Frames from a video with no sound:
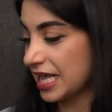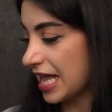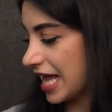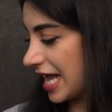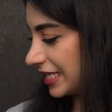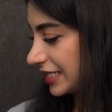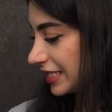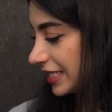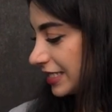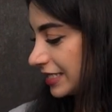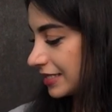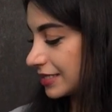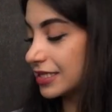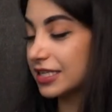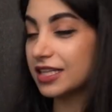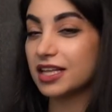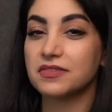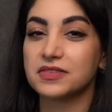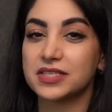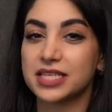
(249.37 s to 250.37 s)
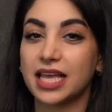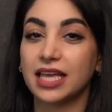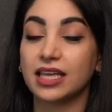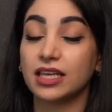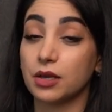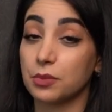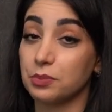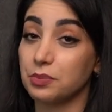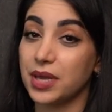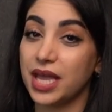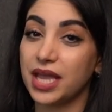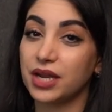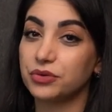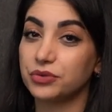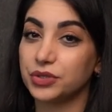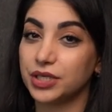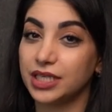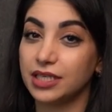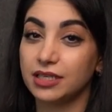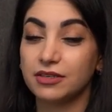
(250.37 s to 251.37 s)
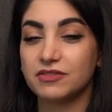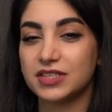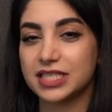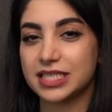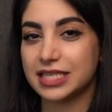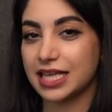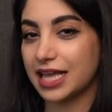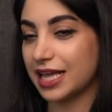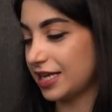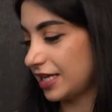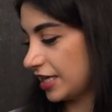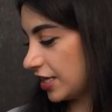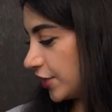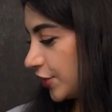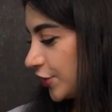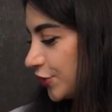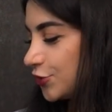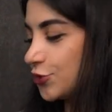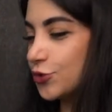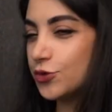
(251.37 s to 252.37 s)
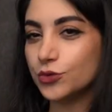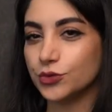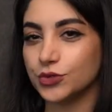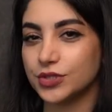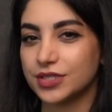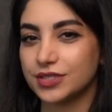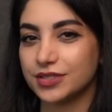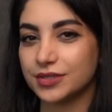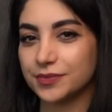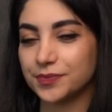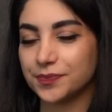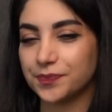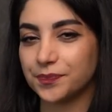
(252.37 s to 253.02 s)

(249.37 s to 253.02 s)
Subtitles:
And instead of saying berry, we say toot.